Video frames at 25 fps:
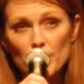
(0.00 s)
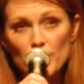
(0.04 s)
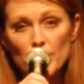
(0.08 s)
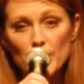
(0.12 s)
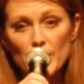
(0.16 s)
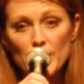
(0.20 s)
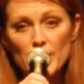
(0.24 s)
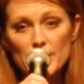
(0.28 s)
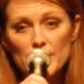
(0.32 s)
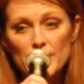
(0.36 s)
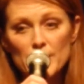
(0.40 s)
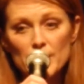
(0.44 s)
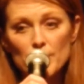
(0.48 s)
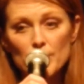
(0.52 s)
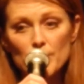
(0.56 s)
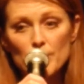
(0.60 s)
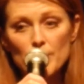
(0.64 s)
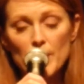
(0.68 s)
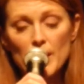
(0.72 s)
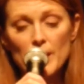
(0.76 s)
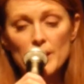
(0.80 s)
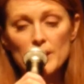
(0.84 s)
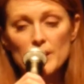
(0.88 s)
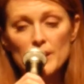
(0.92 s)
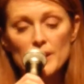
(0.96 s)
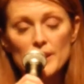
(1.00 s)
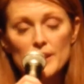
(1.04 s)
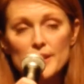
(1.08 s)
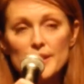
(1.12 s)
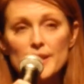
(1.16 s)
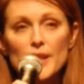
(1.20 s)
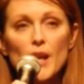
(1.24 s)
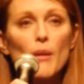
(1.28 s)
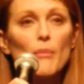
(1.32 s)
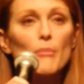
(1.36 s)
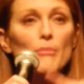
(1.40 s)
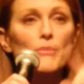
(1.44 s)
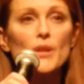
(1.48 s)
because it
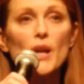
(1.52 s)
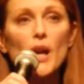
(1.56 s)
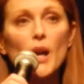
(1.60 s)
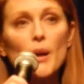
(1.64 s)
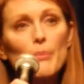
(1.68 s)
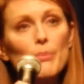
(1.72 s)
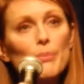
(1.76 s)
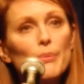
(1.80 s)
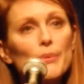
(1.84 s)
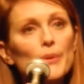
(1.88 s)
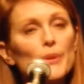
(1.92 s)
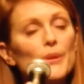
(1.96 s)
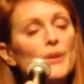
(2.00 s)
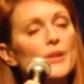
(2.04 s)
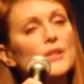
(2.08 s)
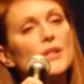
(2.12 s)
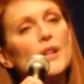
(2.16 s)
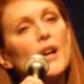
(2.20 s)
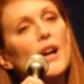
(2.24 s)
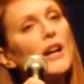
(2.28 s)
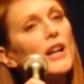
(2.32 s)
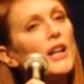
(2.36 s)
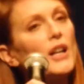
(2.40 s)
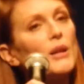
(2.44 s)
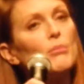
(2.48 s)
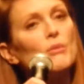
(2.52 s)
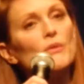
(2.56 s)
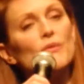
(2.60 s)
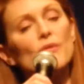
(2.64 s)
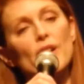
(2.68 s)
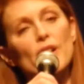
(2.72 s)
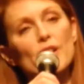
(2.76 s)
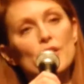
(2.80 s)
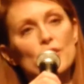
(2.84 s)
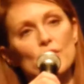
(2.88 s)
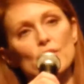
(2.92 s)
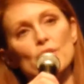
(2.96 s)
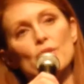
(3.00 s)
summed up her entire
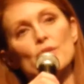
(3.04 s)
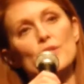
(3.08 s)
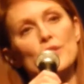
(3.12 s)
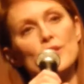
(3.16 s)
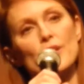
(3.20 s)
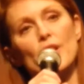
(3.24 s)
professional